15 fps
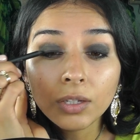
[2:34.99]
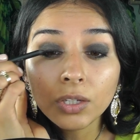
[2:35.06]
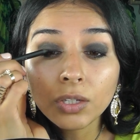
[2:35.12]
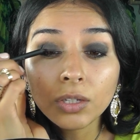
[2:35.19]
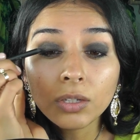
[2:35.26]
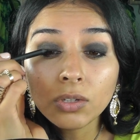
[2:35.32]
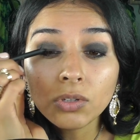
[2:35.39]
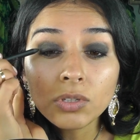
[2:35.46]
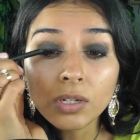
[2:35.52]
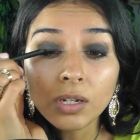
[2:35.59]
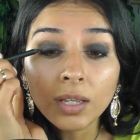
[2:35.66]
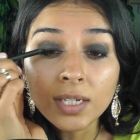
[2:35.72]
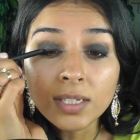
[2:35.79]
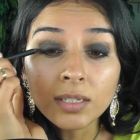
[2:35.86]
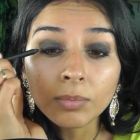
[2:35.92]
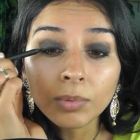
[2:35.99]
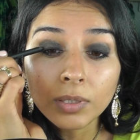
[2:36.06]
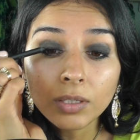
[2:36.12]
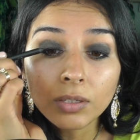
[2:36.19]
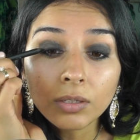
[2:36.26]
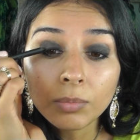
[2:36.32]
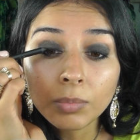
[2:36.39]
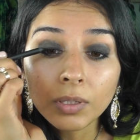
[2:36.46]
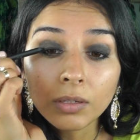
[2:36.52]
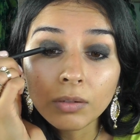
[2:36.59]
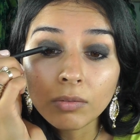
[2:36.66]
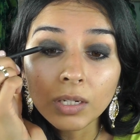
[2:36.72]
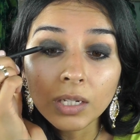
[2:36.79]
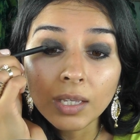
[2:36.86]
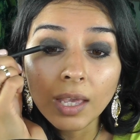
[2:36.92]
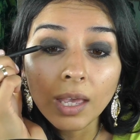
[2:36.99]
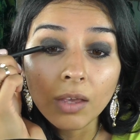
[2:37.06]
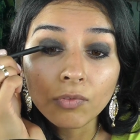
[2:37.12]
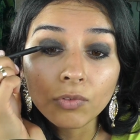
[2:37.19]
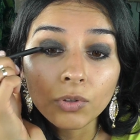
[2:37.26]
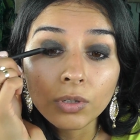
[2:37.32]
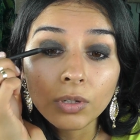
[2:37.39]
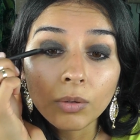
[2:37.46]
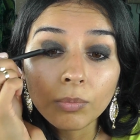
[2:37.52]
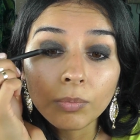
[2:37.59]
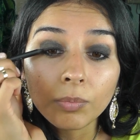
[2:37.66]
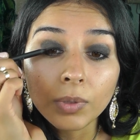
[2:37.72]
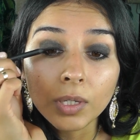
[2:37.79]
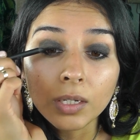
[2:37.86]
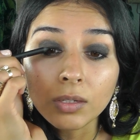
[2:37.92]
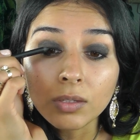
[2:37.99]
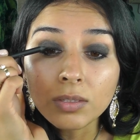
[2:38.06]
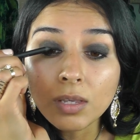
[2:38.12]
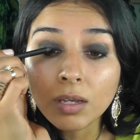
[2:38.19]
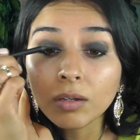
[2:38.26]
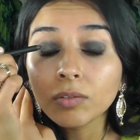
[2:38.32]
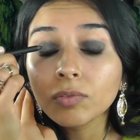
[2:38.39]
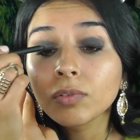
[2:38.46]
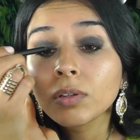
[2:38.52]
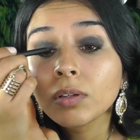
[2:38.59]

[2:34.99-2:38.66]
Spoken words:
You can use a lighter, but you've got to be really careful you don't burn yourself.